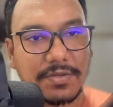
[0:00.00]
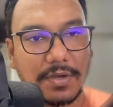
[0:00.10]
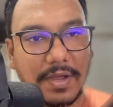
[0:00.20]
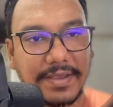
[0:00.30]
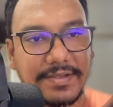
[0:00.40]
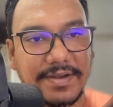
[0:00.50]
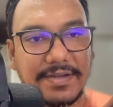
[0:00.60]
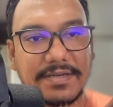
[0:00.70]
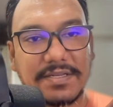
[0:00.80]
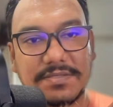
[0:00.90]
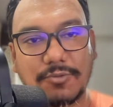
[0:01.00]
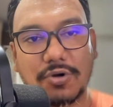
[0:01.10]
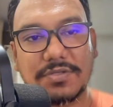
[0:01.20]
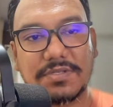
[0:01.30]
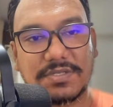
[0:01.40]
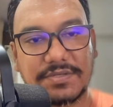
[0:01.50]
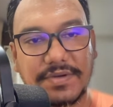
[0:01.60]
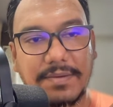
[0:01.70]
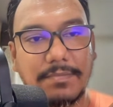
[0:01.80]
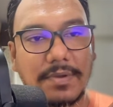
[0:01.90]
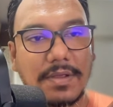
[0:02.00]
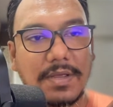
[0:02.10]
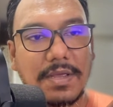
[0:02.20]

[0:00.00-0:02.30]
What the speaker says: I create a response stream.